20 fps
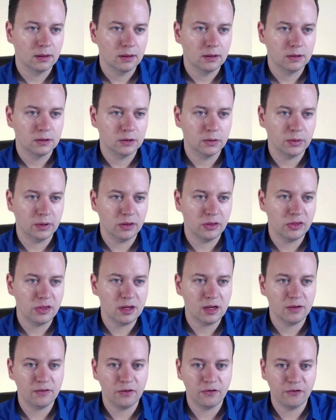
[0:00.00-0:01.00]
So we can
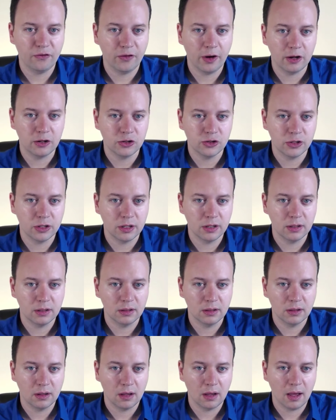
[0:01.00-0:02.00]
think of a function
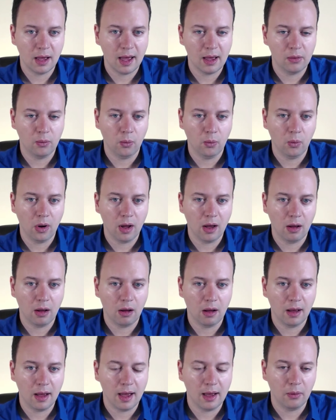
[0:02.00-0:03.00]
at
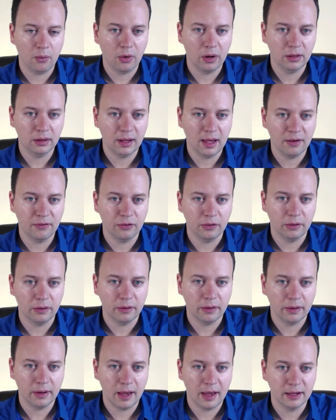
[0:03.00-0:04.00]
one
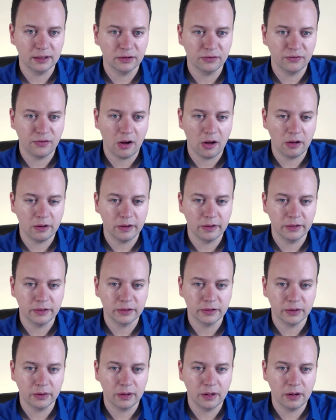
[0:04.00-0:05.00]
level as follows.
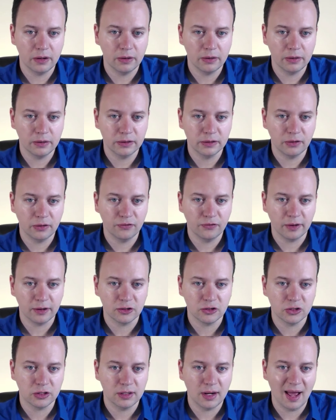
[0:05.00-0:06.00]
So here is the
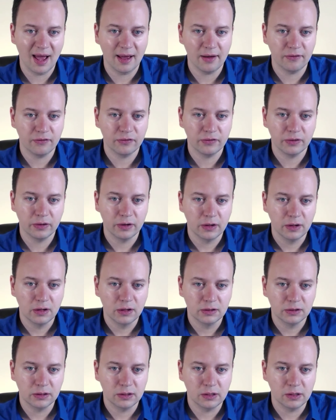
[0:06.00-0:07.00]
function f.
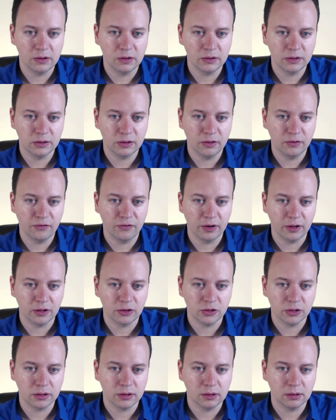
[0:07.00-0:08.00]
So here's the
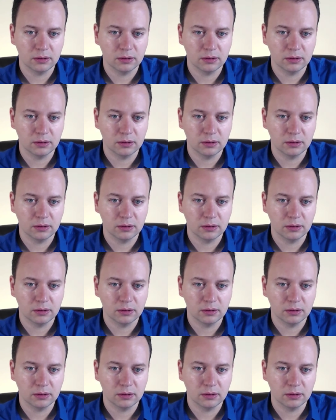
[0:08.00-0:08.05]
function.